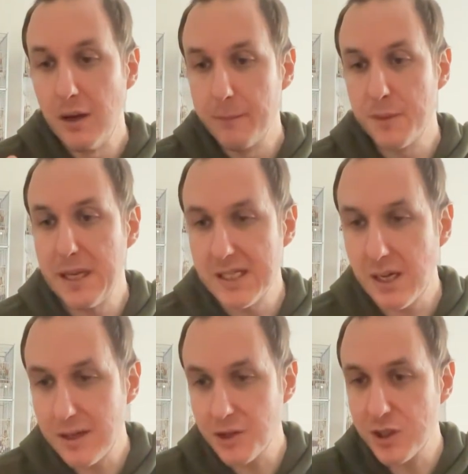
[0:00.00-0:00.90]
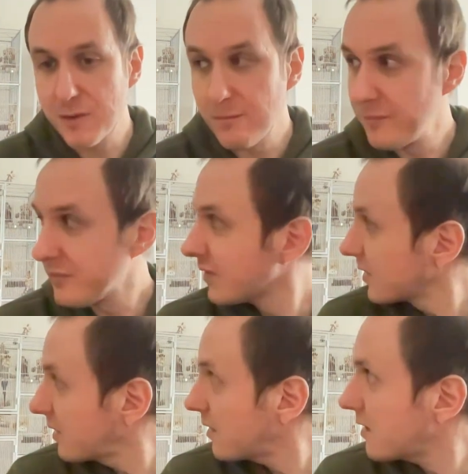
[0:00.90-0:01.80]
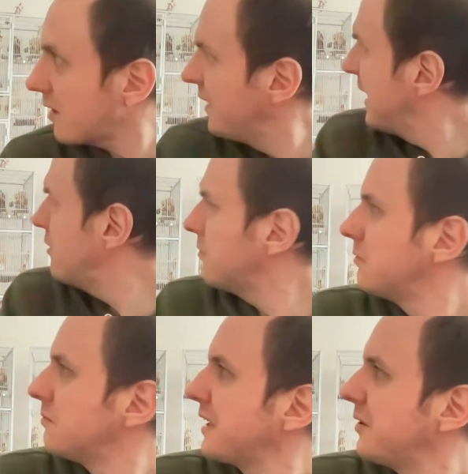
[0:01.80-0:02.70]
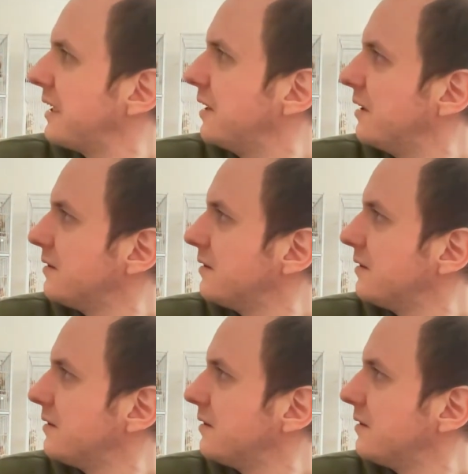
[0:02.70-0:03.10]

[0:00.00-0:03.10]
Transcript: to being touched. They're not out yet.